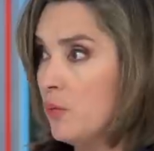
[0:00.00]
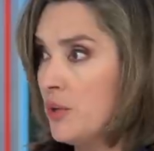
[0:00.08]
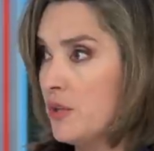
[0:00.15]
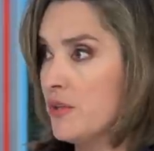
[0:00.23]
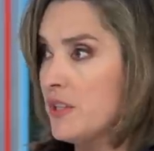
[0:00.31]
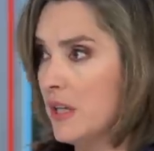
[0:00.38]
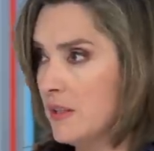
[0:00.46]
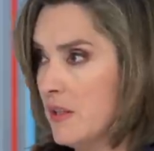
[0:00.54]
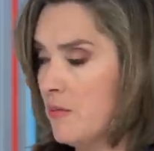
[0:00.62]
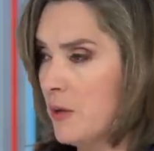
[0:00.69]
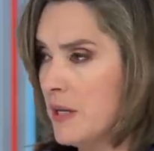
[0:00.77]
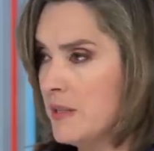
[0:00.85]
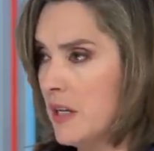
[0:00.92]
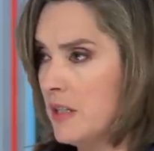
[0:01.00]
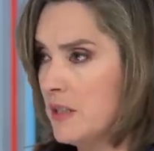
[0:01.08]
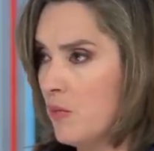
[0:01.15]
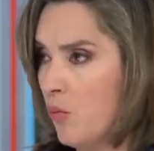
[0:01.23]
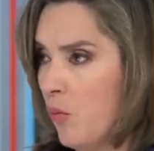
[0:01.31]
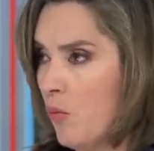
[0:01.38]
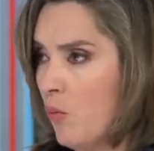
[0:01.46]
what you're saying is
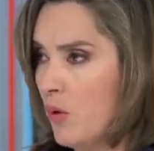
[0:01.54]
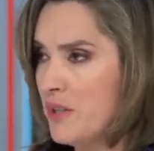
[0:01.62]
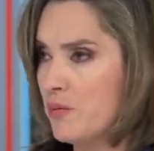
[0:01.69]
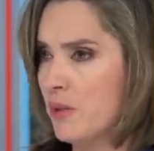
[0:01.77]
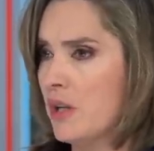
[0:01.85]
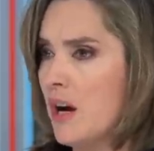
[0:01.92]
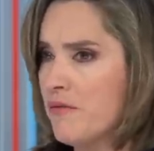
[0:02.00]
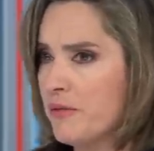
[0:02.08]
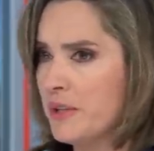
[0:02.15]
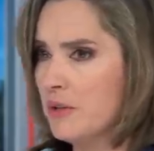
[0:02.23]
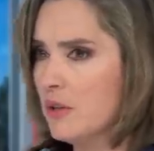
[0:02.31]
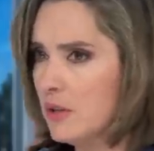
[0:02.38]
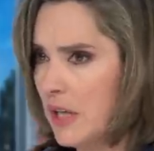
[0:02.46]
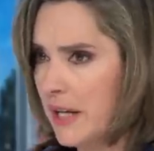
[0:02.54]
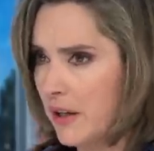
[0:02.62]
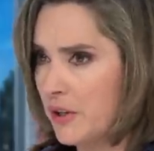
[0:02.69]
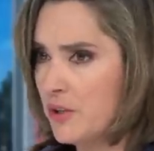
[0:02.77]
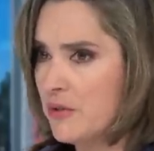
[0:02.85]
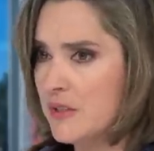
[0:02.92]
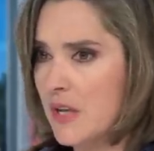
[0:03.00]
unprecedented, what does recovery look like? Are
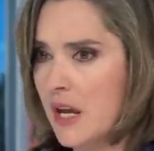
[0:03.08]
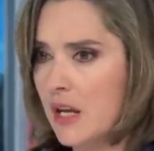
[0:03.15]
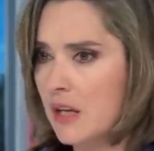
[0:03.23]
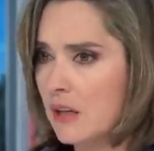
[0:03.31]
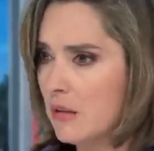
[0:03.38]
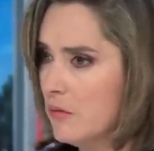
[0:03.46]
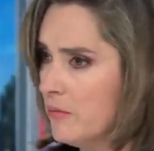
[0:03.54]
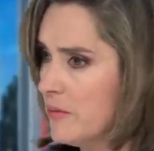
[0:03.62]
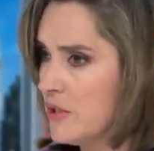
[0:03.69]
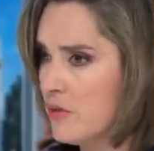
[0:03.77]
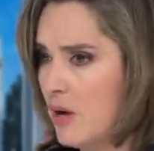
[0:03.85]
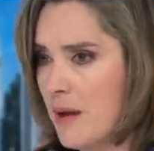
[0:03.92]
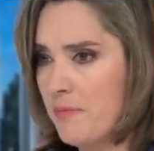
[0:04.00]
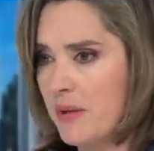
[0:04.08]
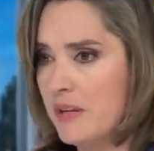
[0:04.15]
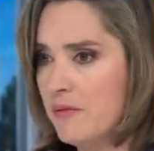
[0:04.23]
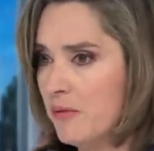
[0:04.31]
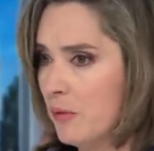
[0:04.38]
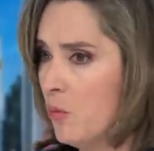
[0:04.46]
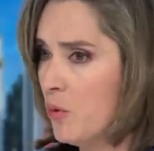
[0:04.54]
you saying strap
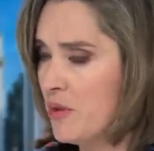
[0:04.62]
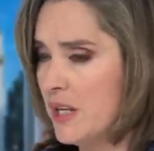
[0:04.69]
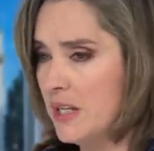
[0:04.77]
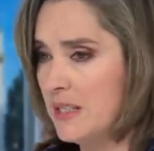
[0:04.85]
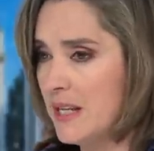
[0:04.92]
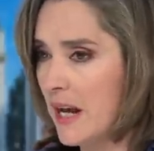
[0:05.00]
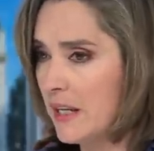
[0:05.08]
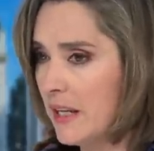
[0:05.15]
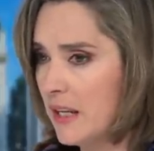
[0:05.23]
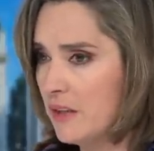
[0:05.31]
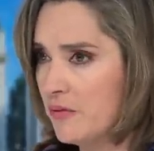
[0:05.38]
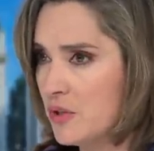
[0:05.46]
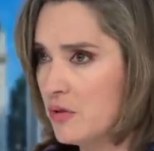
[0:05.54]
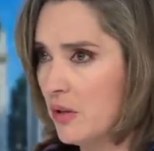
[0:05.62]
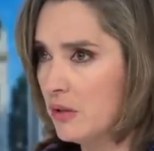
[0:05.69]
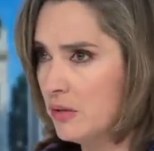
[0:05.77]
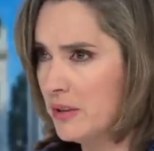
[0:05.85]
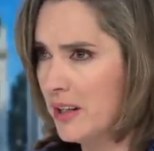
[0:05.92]
in for more than a decade of struggle